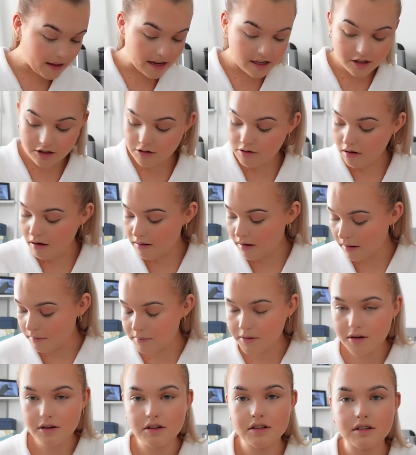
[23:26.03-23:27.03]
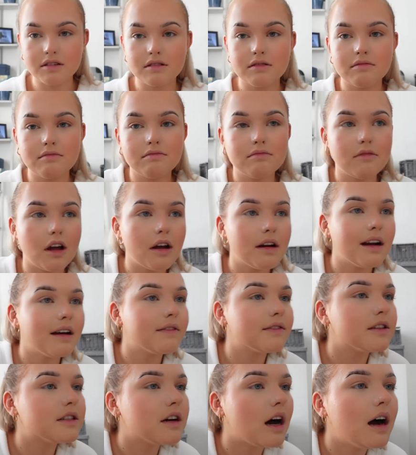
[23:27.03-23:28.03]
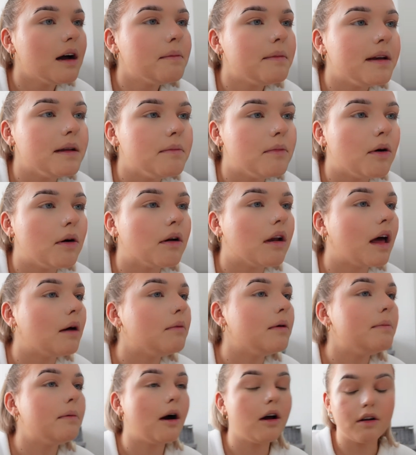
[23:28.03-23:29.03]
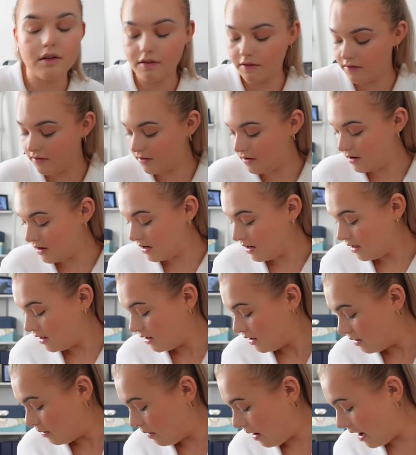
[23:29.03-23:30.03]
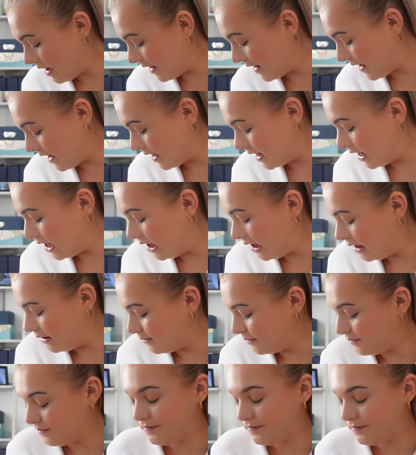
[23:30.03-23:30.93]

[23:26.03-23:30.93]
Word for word: As you grow up, you just don't have the time anymore. Like we're both working a lot.